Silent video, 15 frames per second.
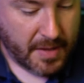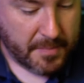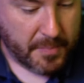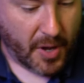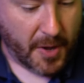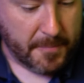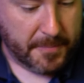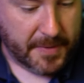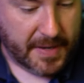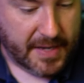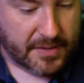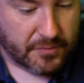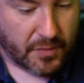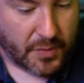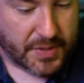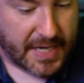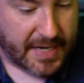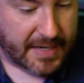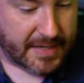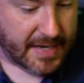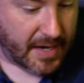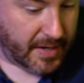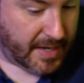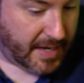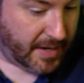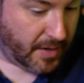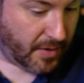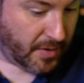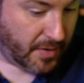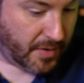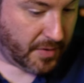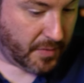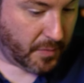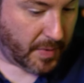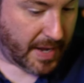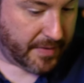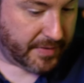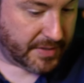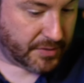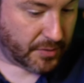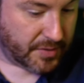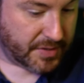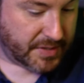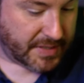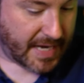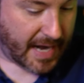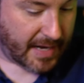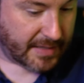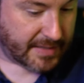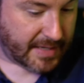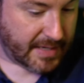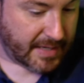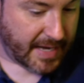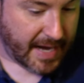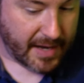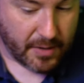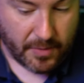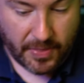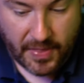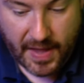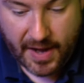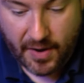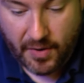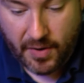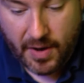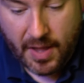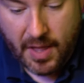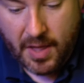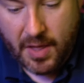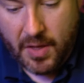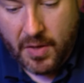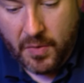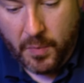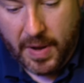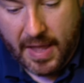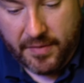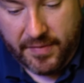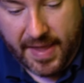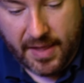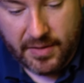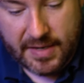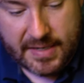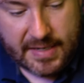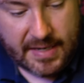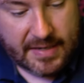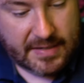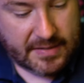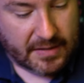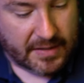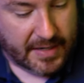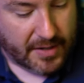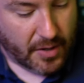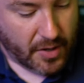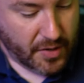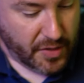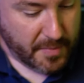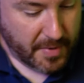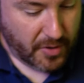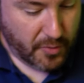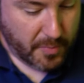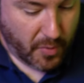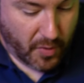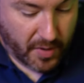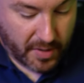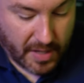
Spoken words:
Pump is rotating down here. We have a certain status indicator there. We have LEDs lit on the motherboard.